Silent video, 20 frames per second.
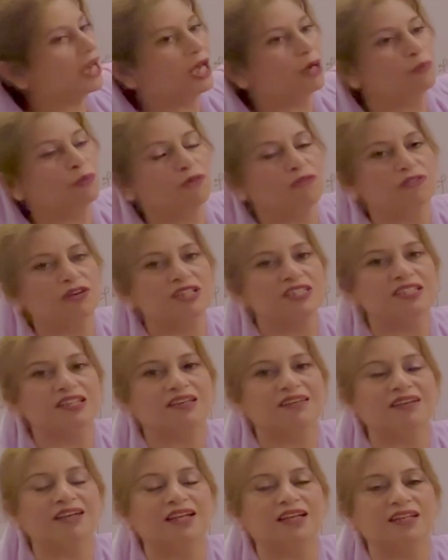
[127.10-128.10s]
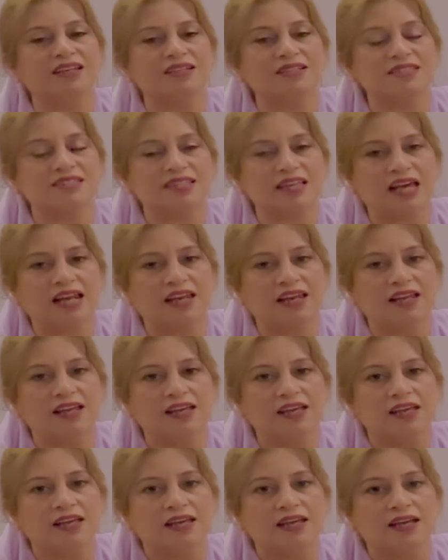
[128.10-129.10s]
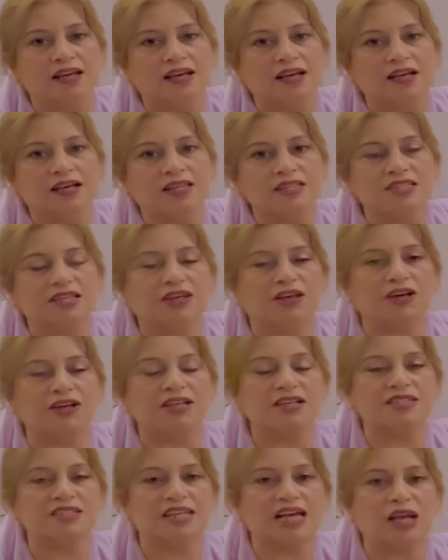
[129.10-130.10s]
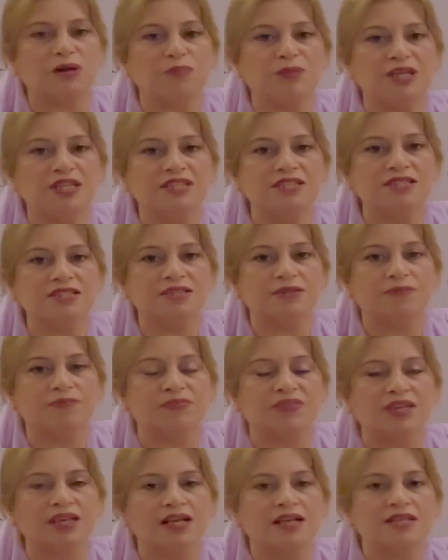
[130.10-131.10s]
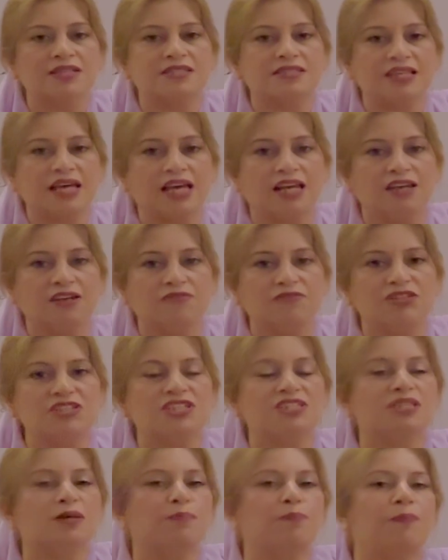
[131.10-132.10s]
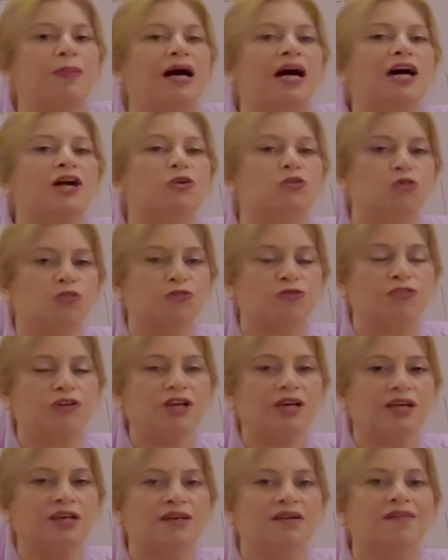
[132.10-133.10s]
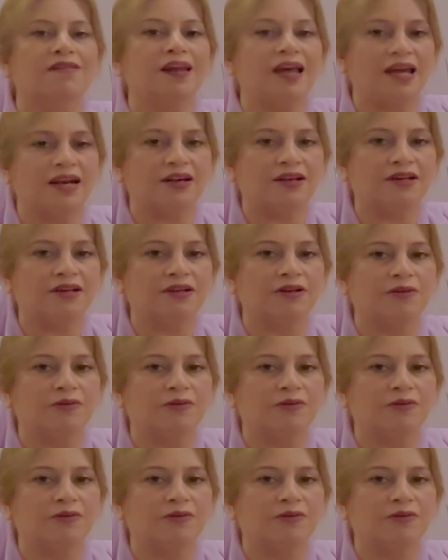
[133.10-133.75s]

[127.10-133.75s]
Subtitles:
help of a secreting cell. Secreting cell means cell which is a part of a gland,